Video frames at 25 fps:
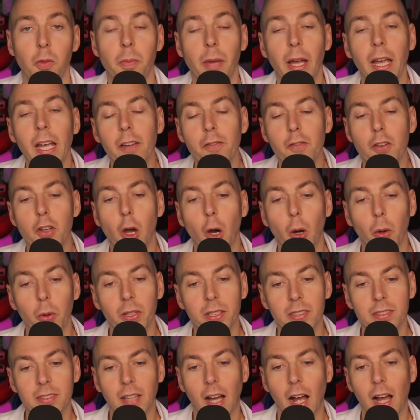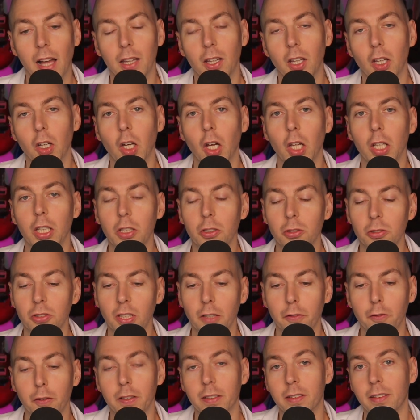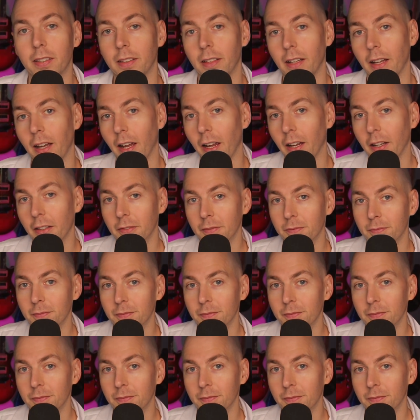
may have noticed I look a little different today.